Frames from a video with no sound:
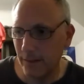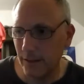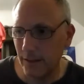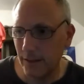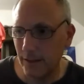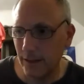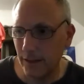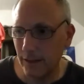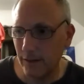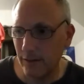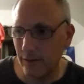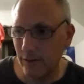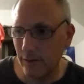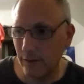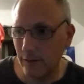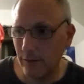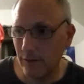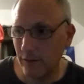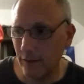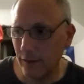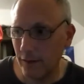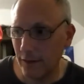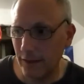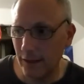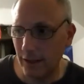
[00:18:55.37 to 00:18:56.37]
it's
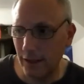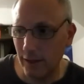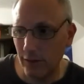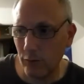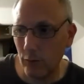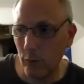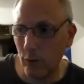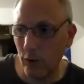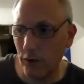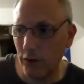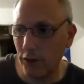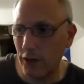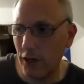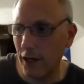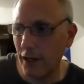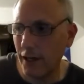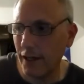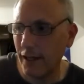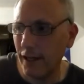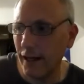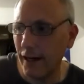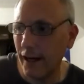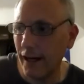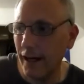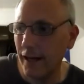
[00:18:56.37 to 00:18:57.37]
worth
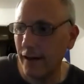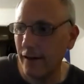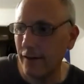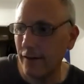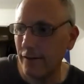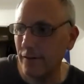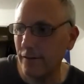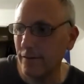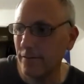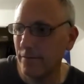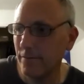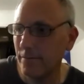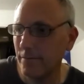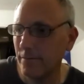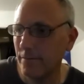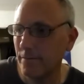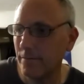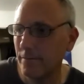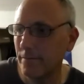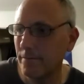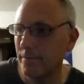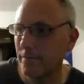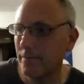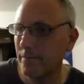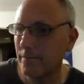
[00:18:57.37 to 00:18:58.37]
checking out,
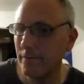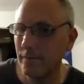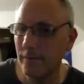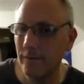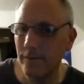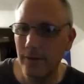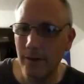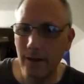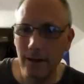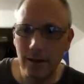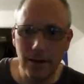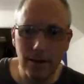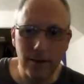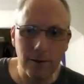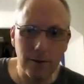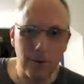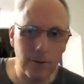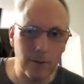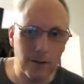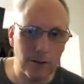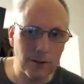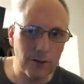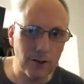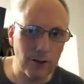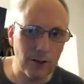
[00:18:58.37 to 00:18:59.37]

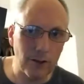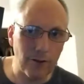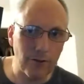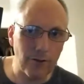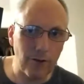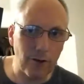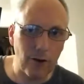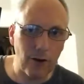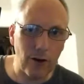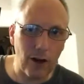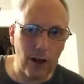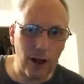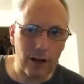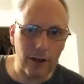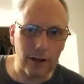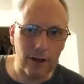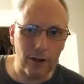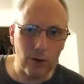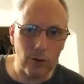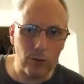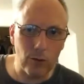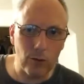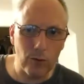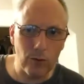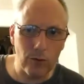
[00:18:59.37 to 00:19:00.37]
especially if you like
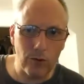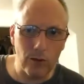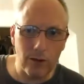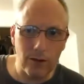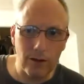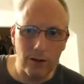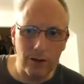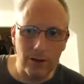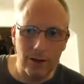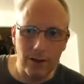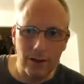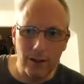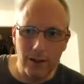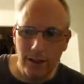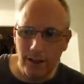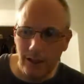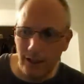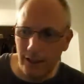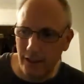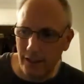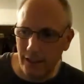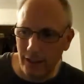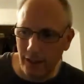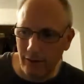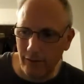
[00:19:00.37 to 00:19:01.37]
old
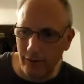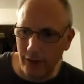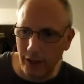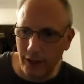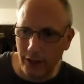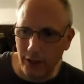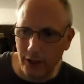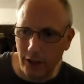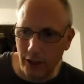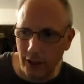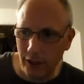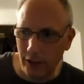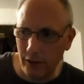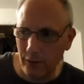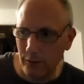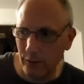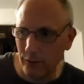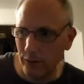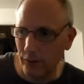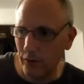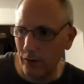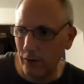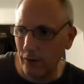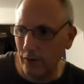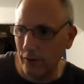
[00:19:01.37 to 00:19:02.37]
TV
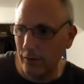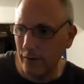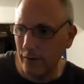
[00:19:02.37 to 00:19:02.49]
shows.